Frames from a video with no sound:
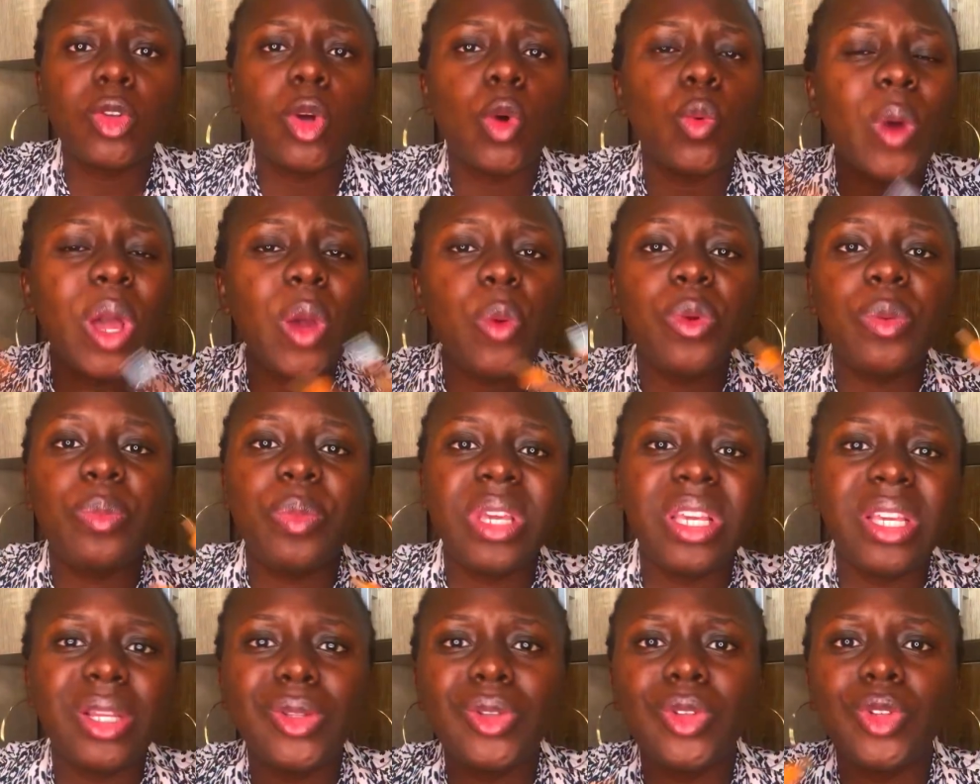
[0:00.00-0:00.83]
So when we
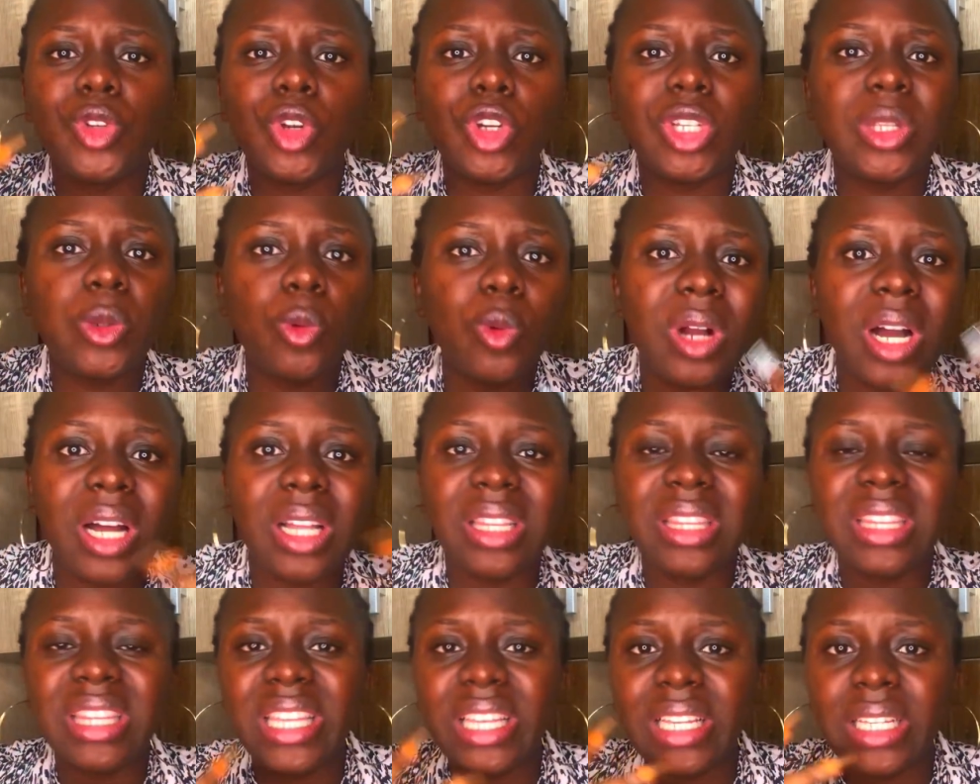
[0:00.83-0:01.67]
begin to just look
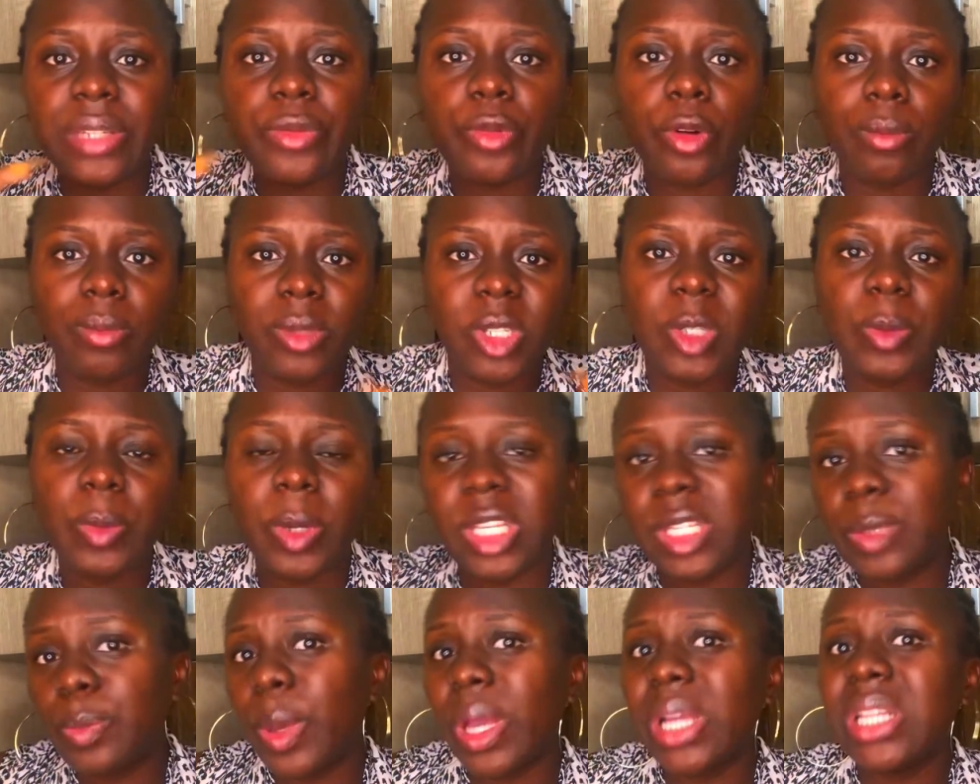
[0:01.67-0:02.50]
at things from this
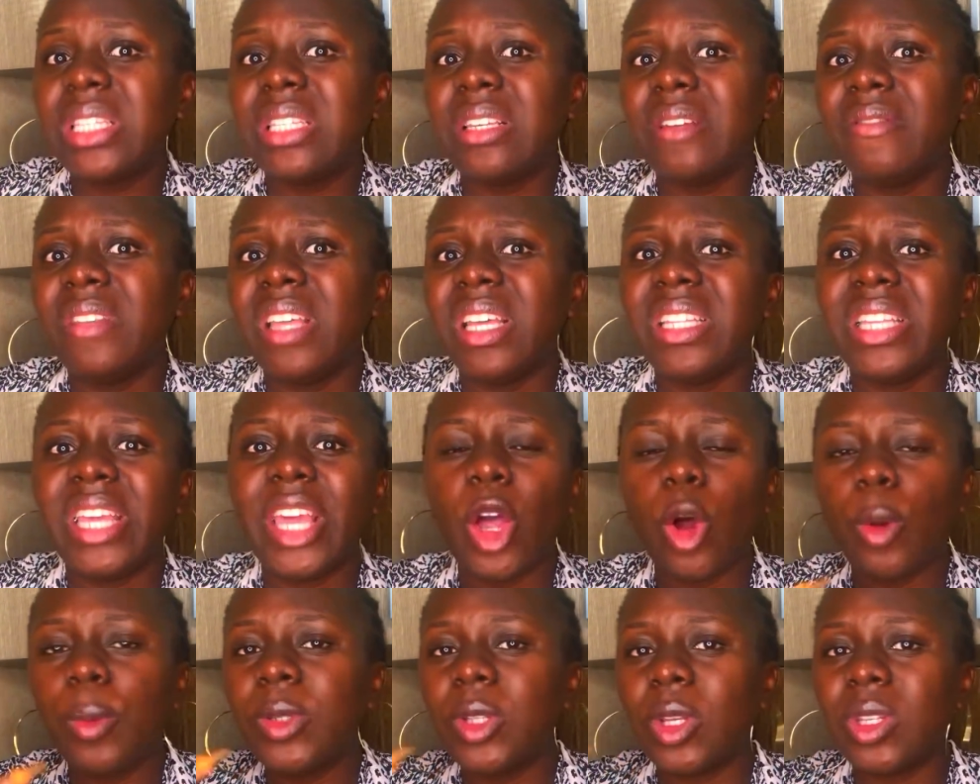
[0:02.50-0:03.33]
perspective, then it
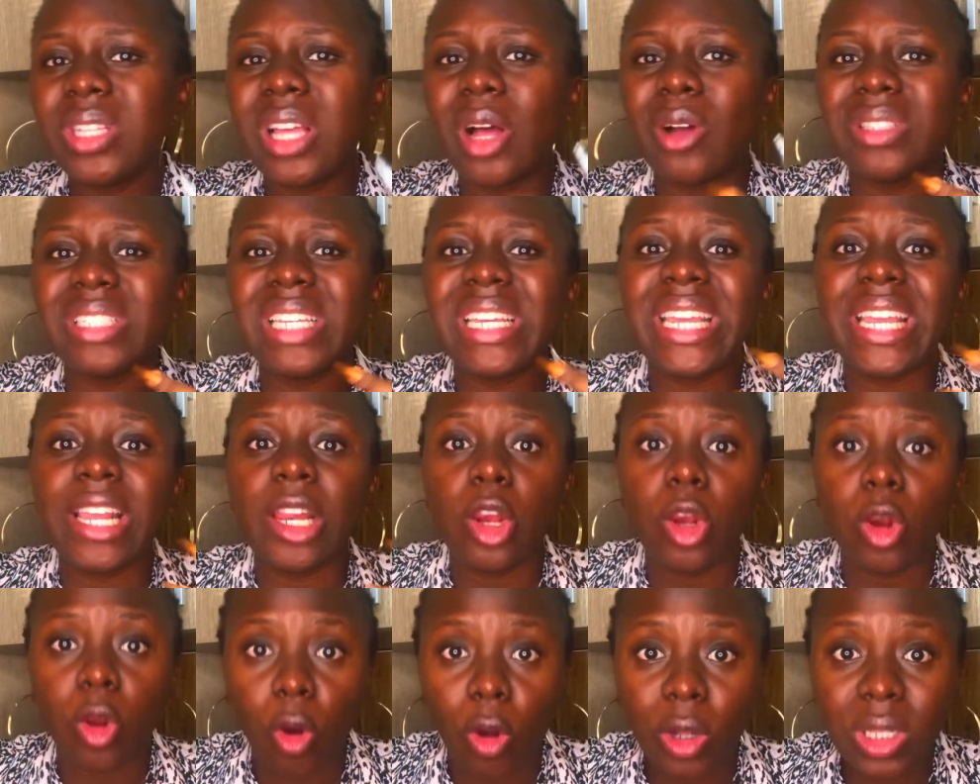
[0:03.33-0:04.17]
helps us out a
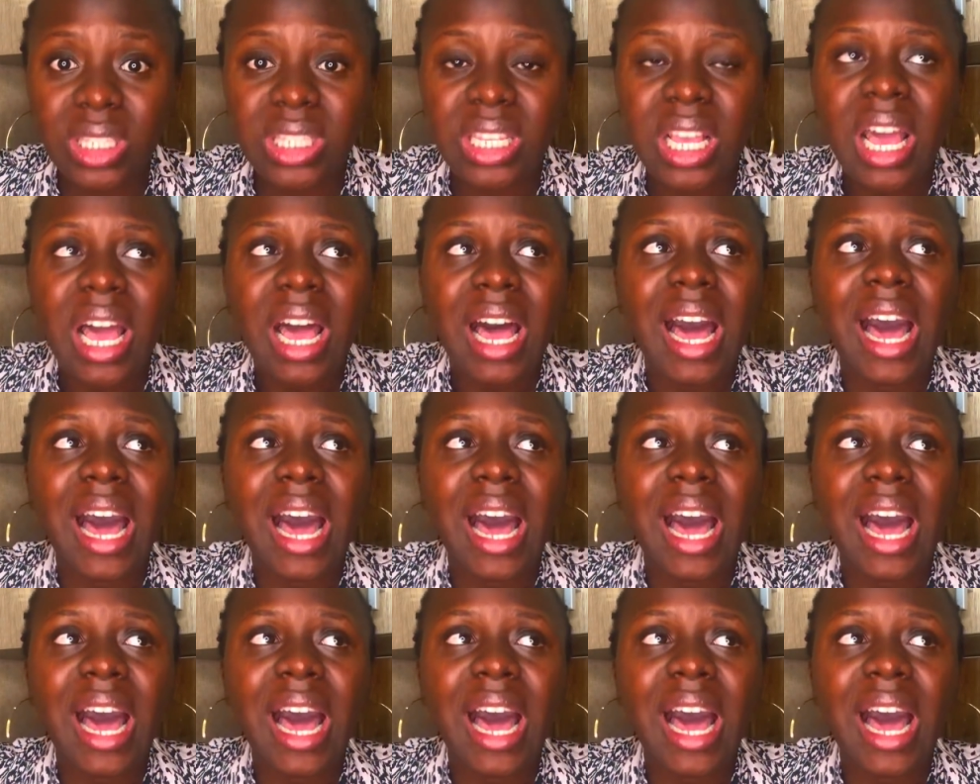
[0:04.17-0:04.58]
lot.